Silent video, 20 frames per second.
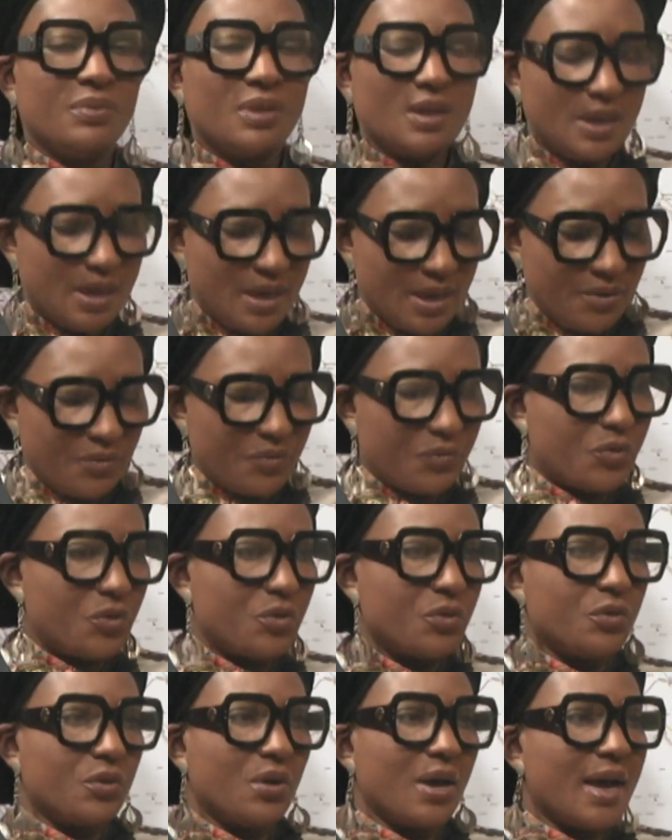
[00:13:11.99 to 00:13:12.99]
If
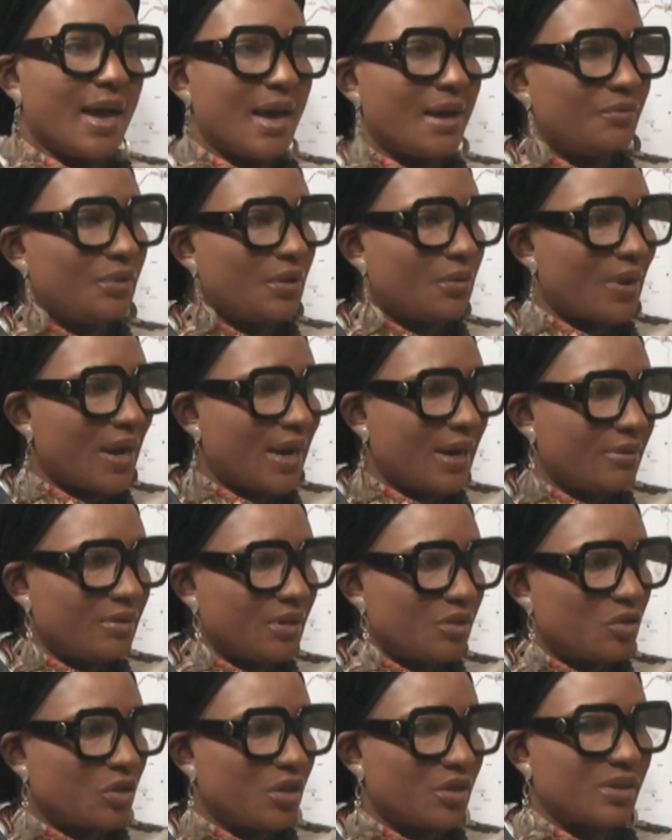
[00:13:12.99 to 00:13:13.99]
you have the right
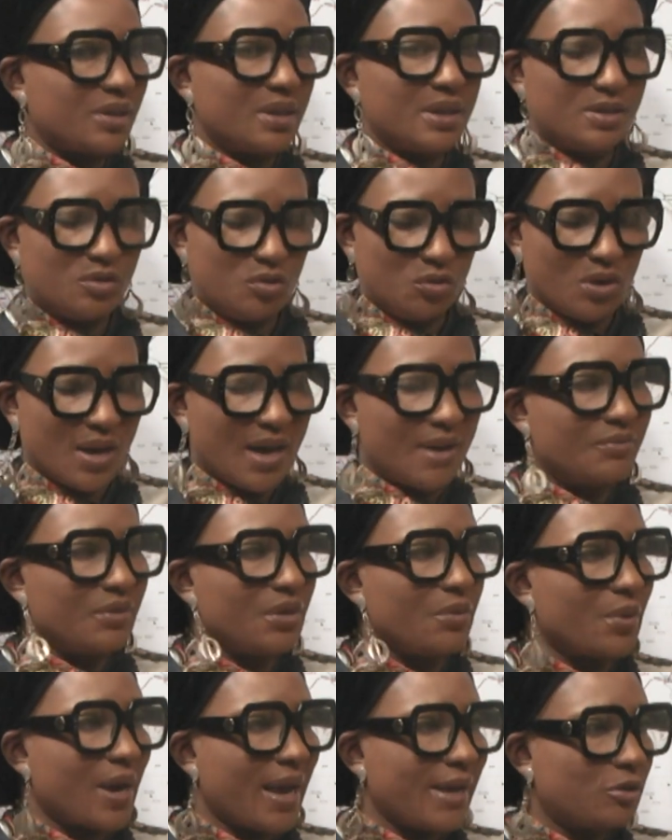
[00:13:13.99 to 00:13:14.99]
resources, you have the
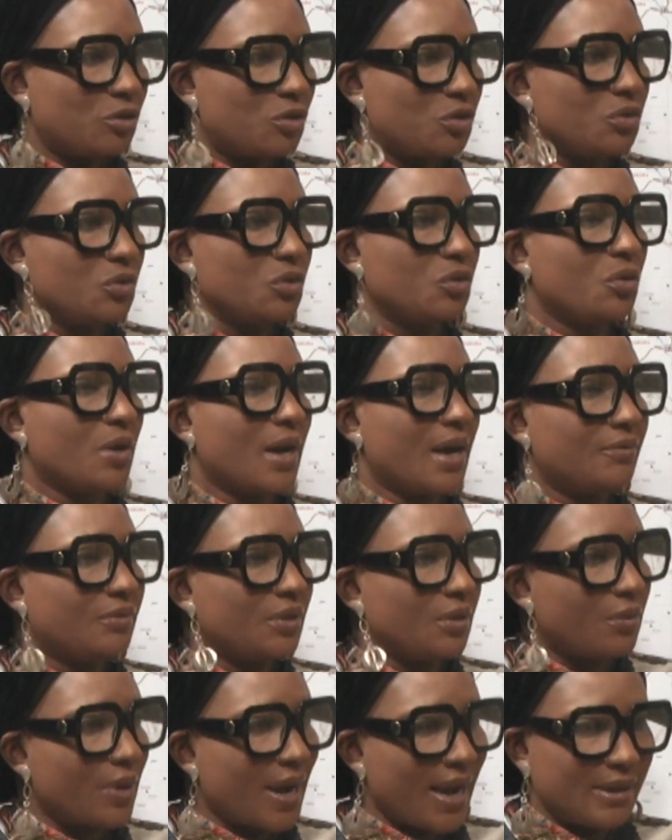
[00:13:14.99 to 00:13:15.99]
right tool, you have the
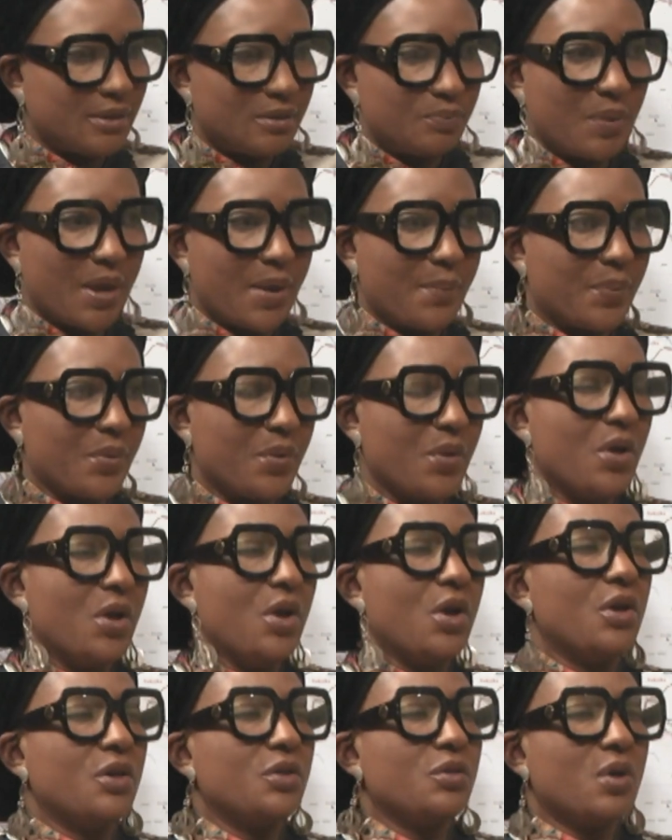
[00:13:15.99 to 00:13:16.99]
right people,
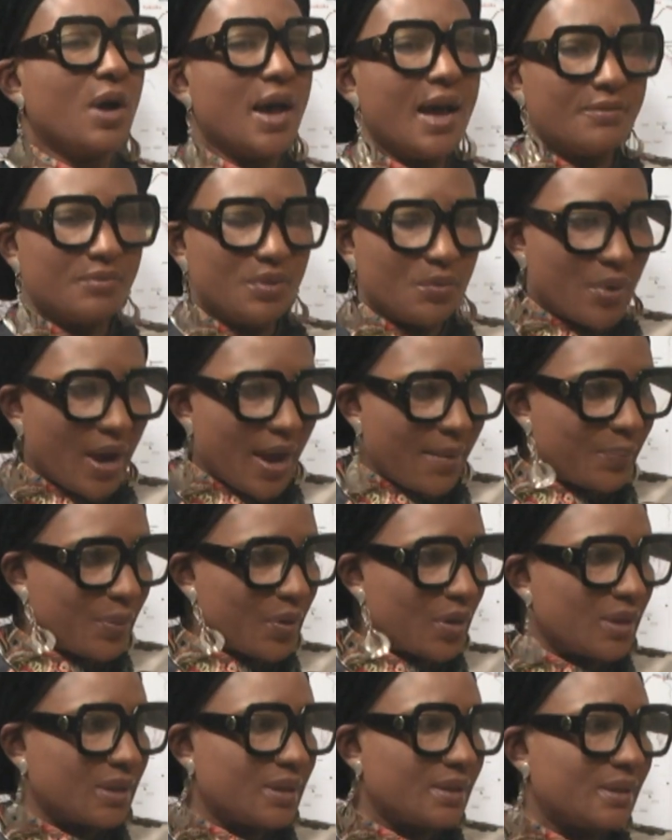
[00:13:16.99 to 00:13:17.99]
you have the right
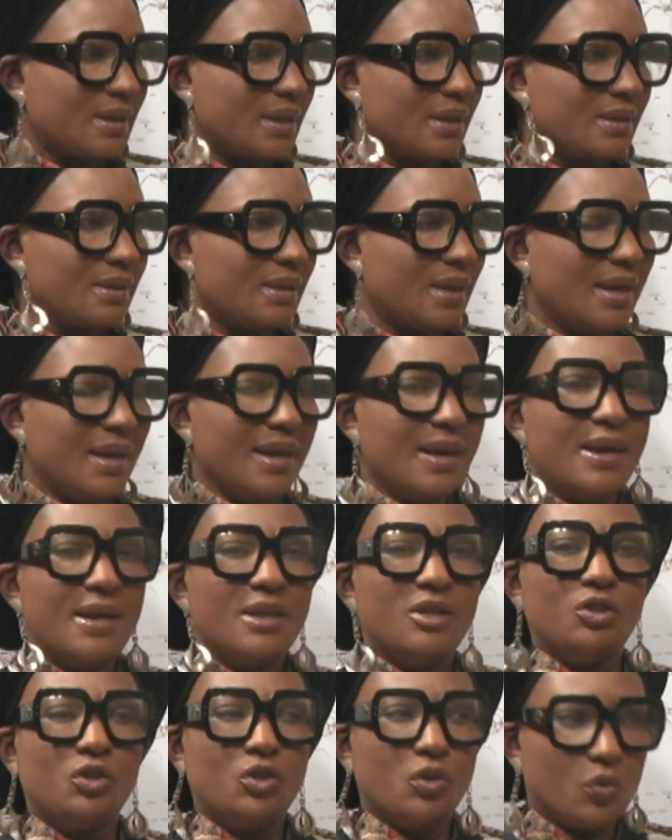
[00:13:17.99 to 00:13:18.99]
policies,
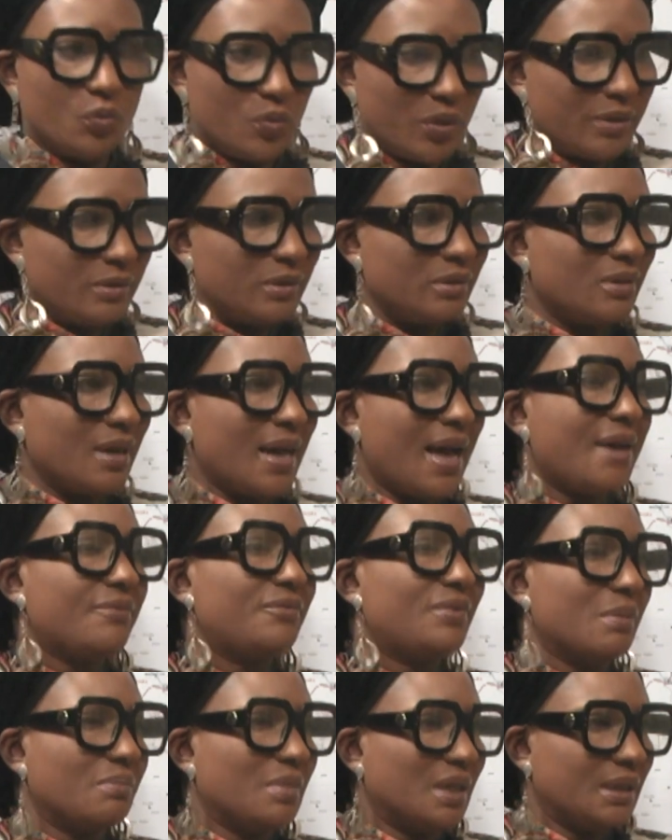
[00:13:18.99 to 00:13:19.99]
you will have
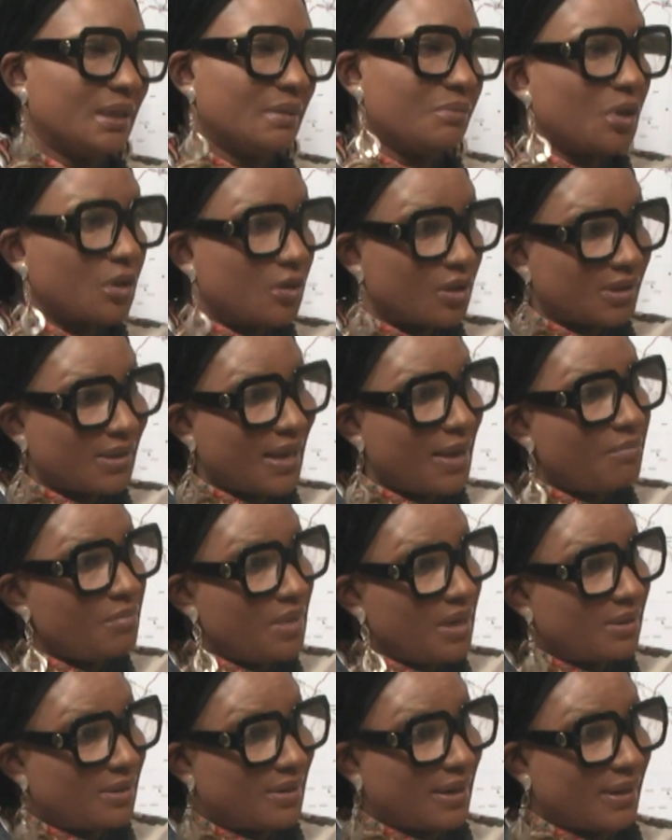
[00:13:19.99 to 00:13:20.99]
the money, because that
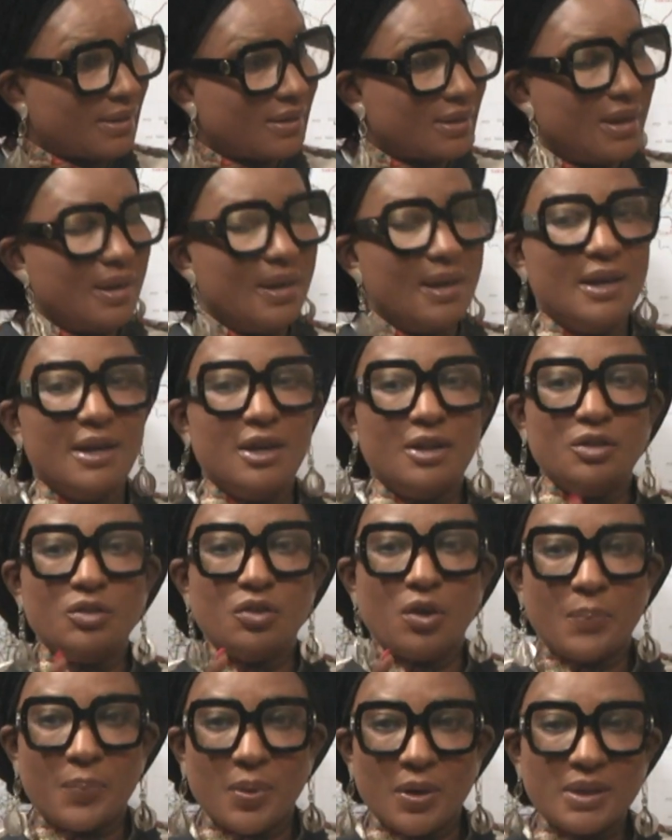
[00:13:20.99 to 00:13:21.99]
means that your
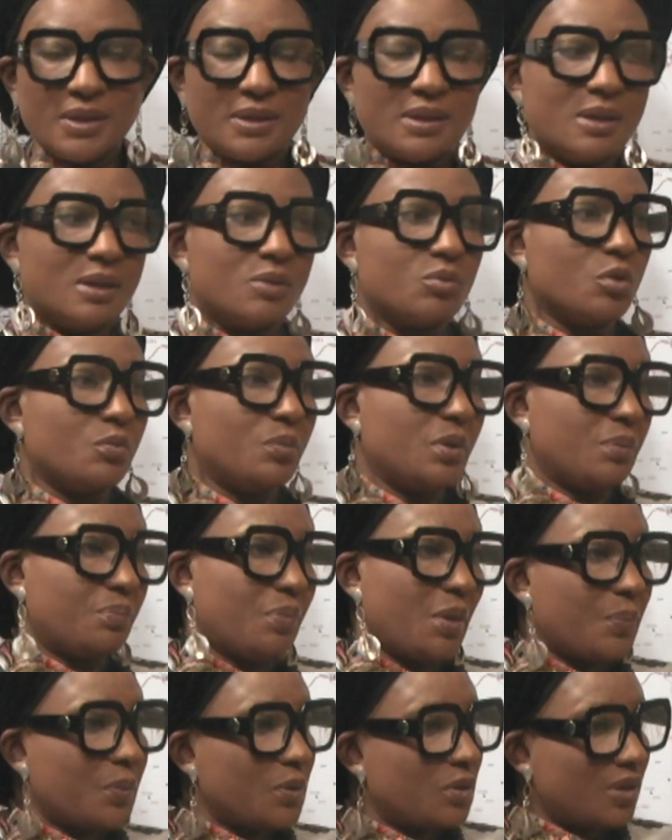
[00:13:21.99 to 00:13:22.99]
policies will be
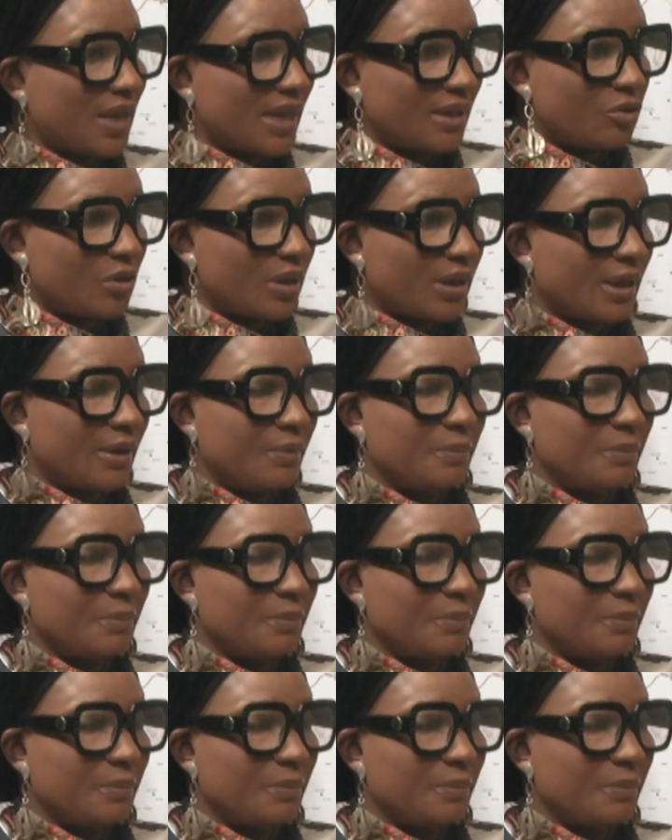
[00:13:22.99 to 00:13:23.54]
people-centric,